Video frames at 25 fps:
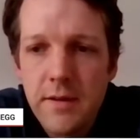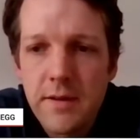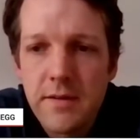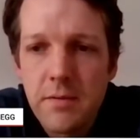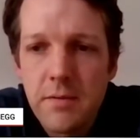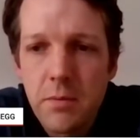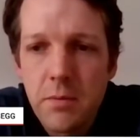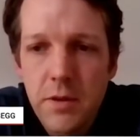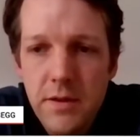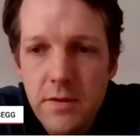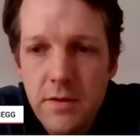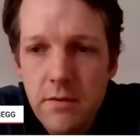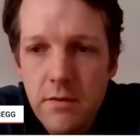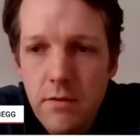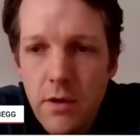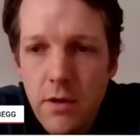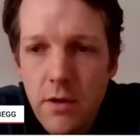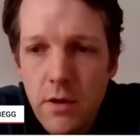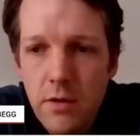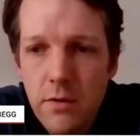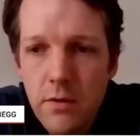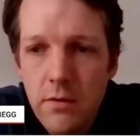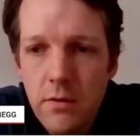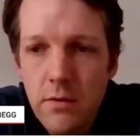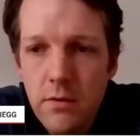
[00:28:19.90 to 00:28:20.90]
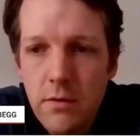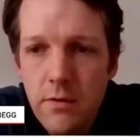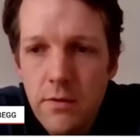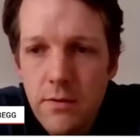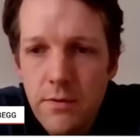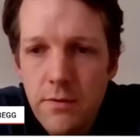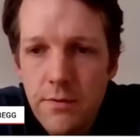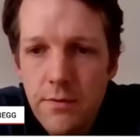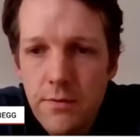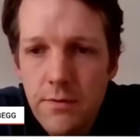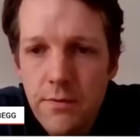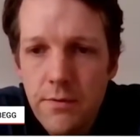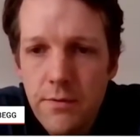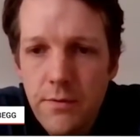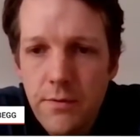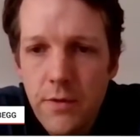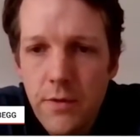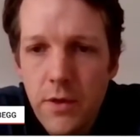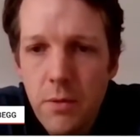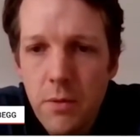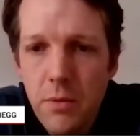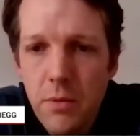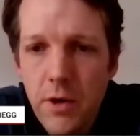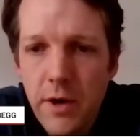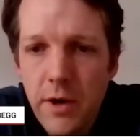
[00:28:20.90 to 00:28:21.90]
an explicit role
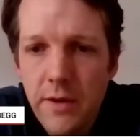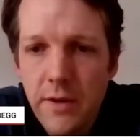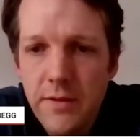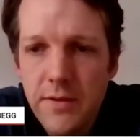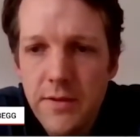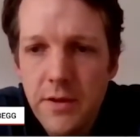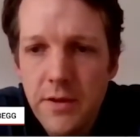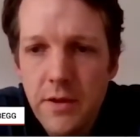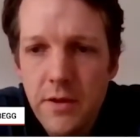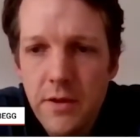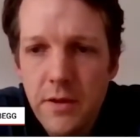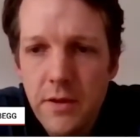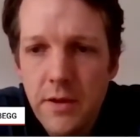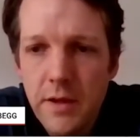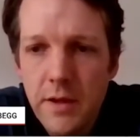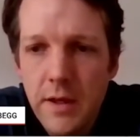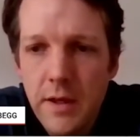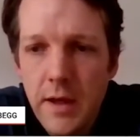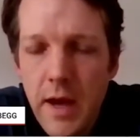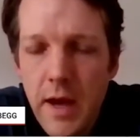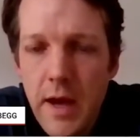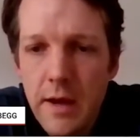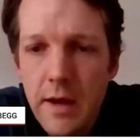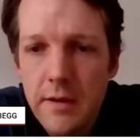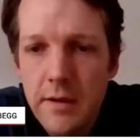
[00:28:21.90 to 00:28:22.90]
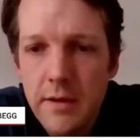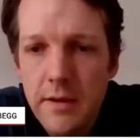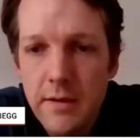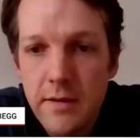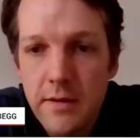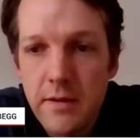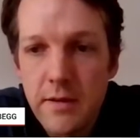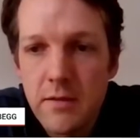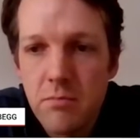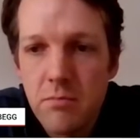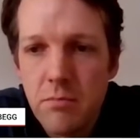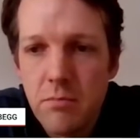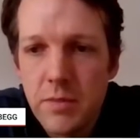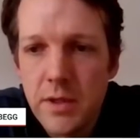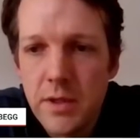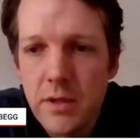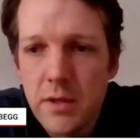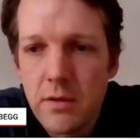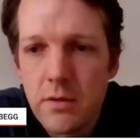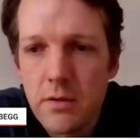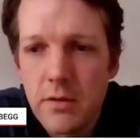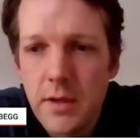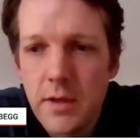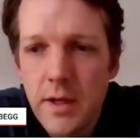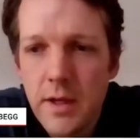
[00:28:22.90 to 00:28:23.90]
for the Biosecurity Act in this
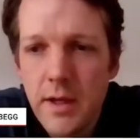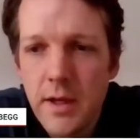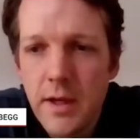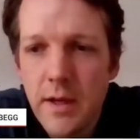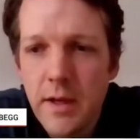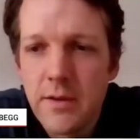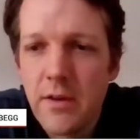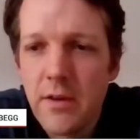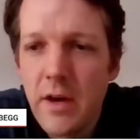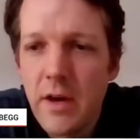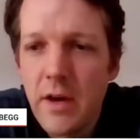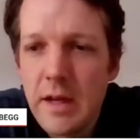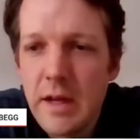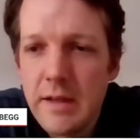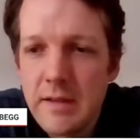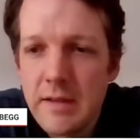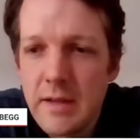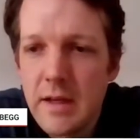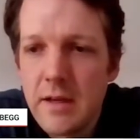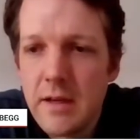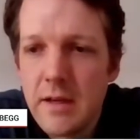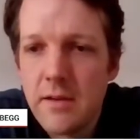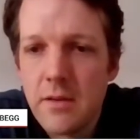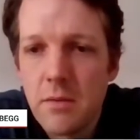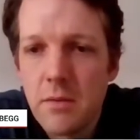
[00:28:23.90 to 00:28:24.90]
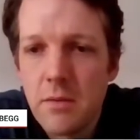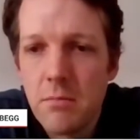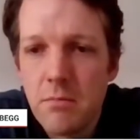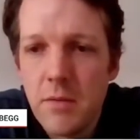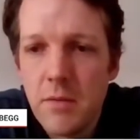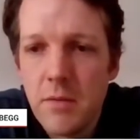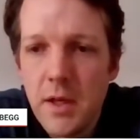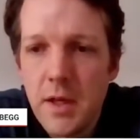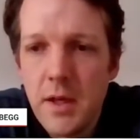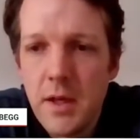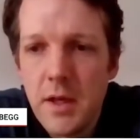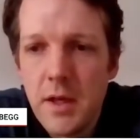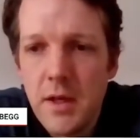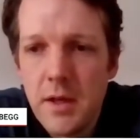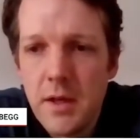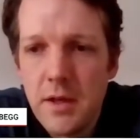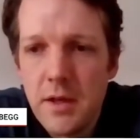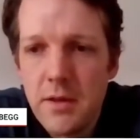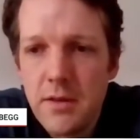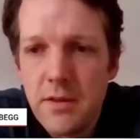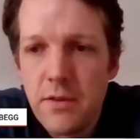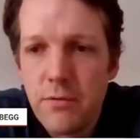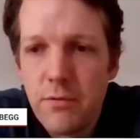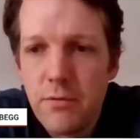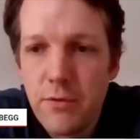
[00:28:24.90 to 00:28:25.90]
bill. As I understand it,
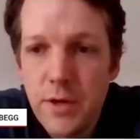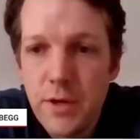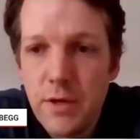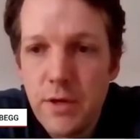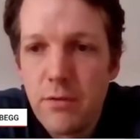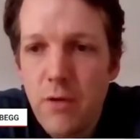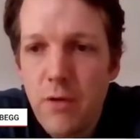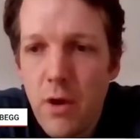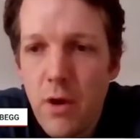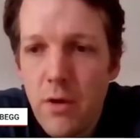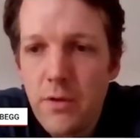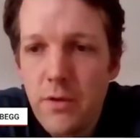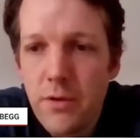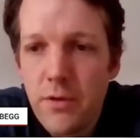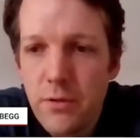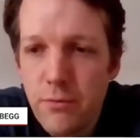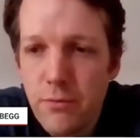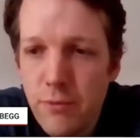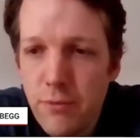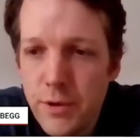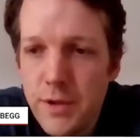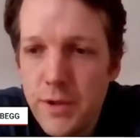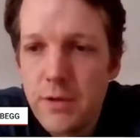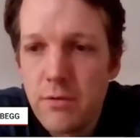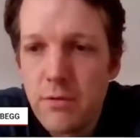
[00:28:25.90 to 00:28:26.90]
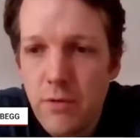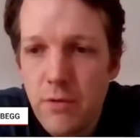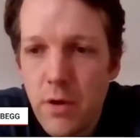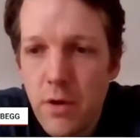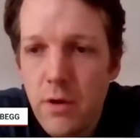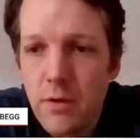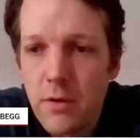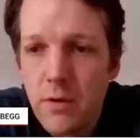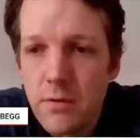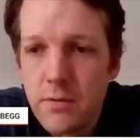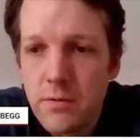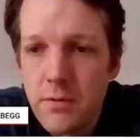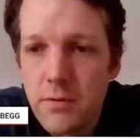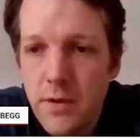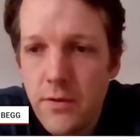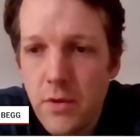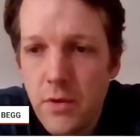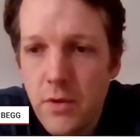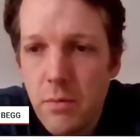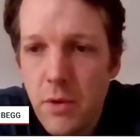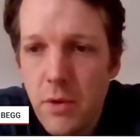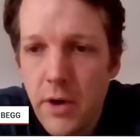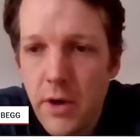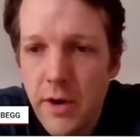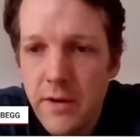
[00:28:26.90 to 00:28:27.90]
the real role of
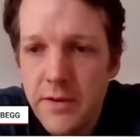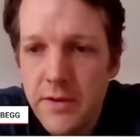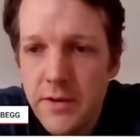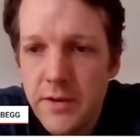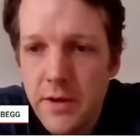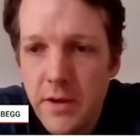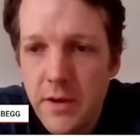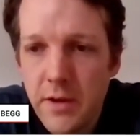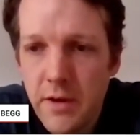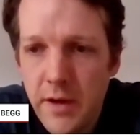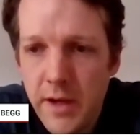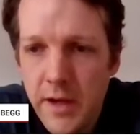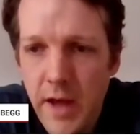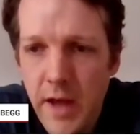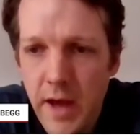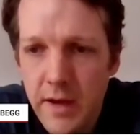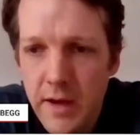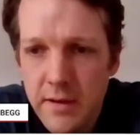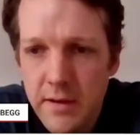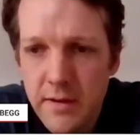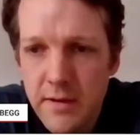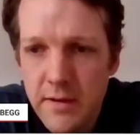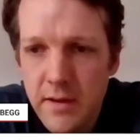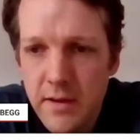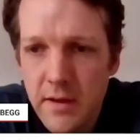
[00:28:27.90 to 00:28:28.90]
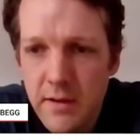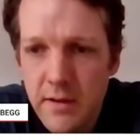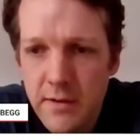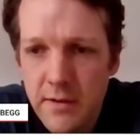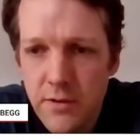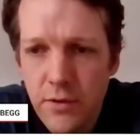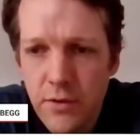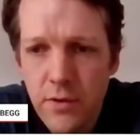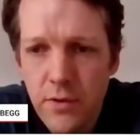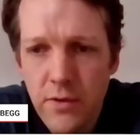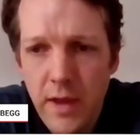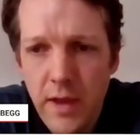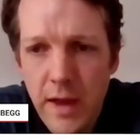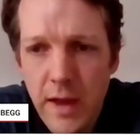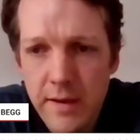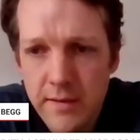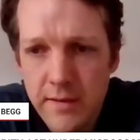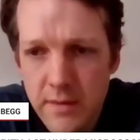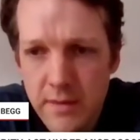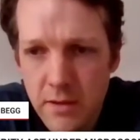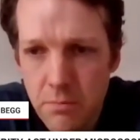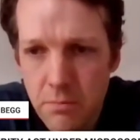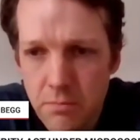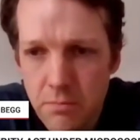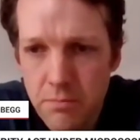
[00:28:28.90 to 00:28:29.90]
the Biosecurity Act is that it sort of
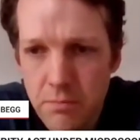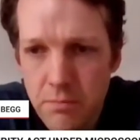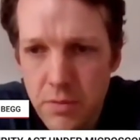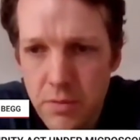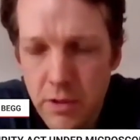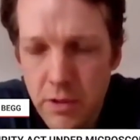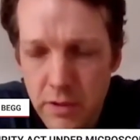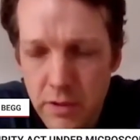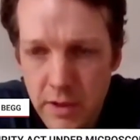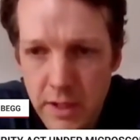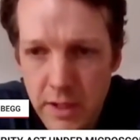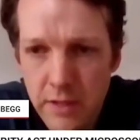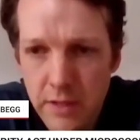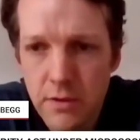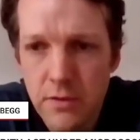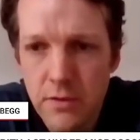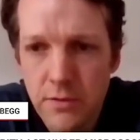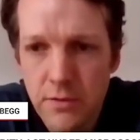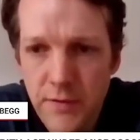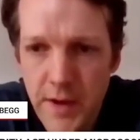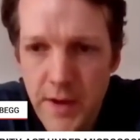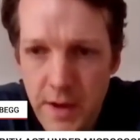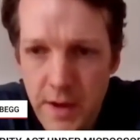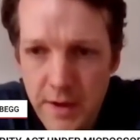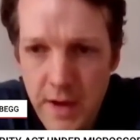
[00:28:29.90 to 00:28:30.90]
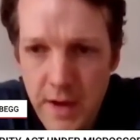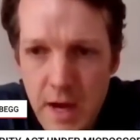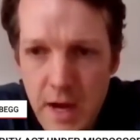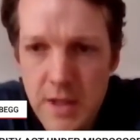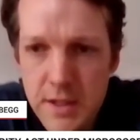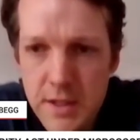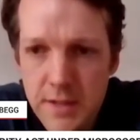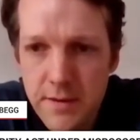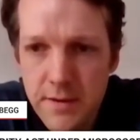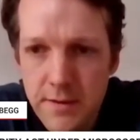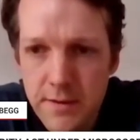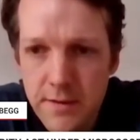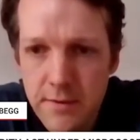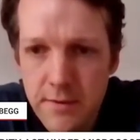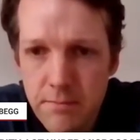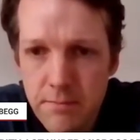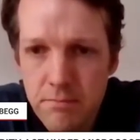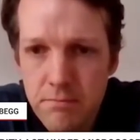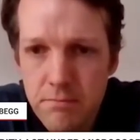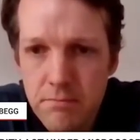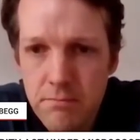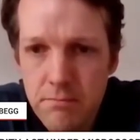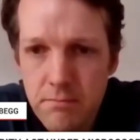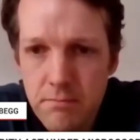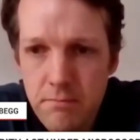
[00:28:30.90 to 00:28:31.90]
lays the political foundations
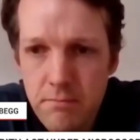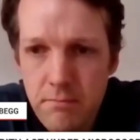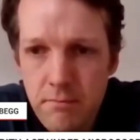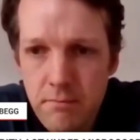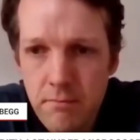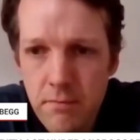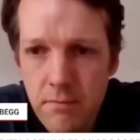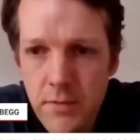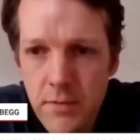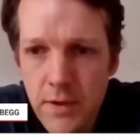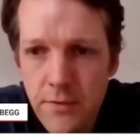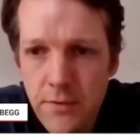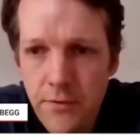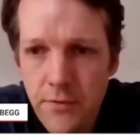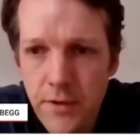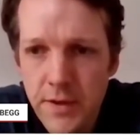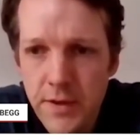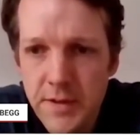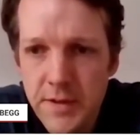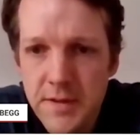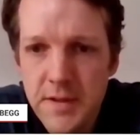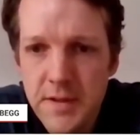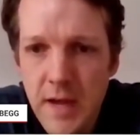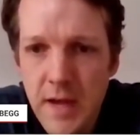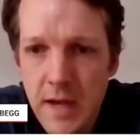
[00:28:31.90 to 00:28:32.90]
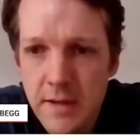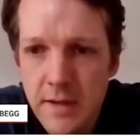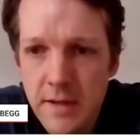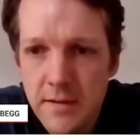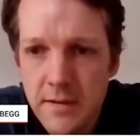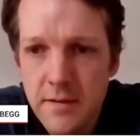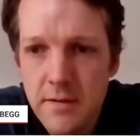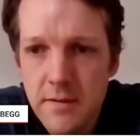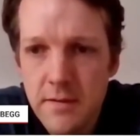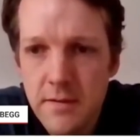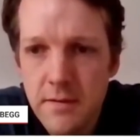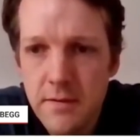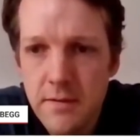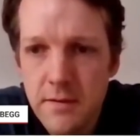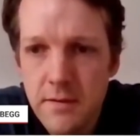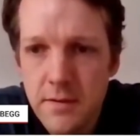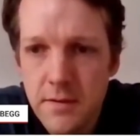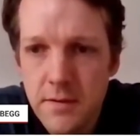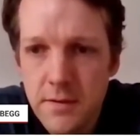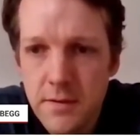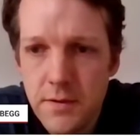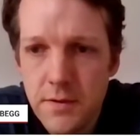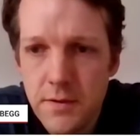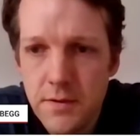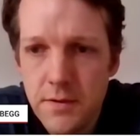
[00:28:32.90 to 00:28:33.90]
for the states
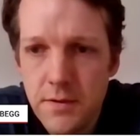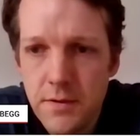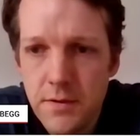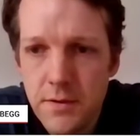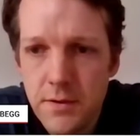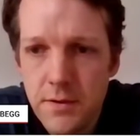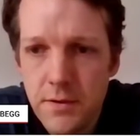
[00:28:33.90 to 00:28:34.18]
to